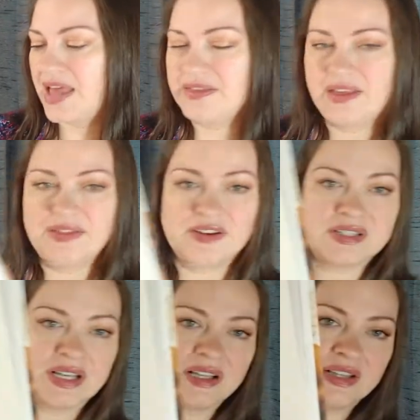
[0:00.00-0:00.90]
And then
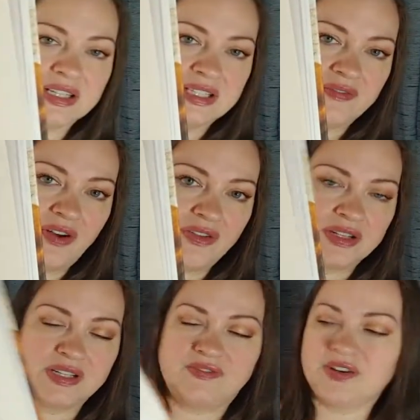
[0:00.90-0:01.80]
there's a list of all
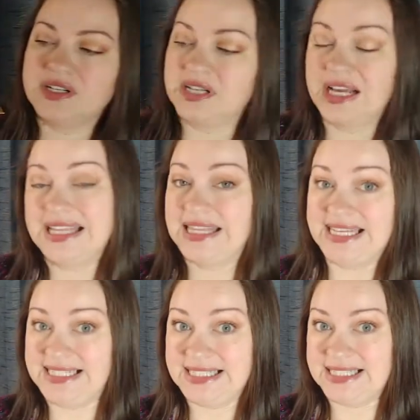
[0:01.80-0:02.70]
the different
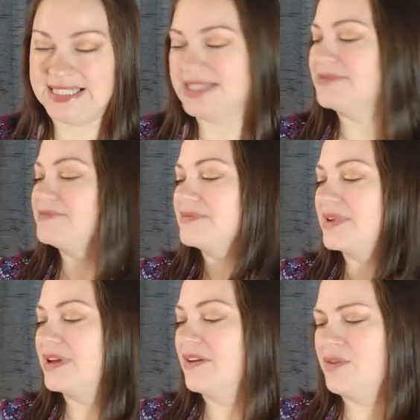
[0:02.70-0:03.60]
lists.
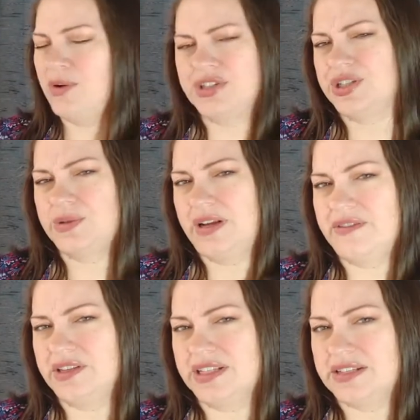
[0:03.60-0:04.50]
Of course, you would
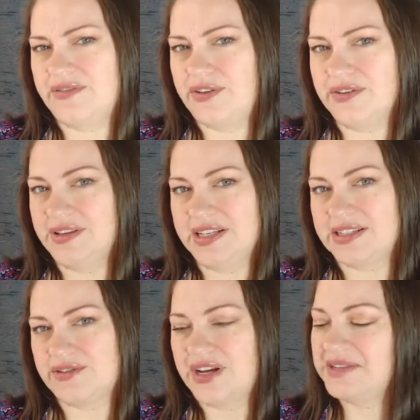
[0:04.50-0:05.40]
have a list of all the
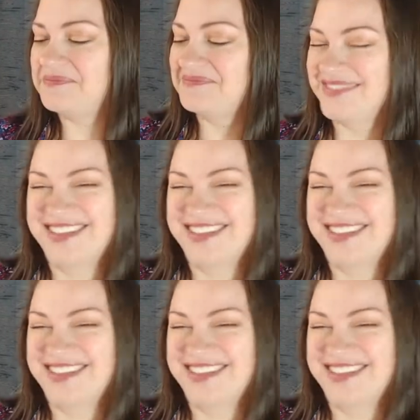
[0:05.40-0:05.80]
lists, right?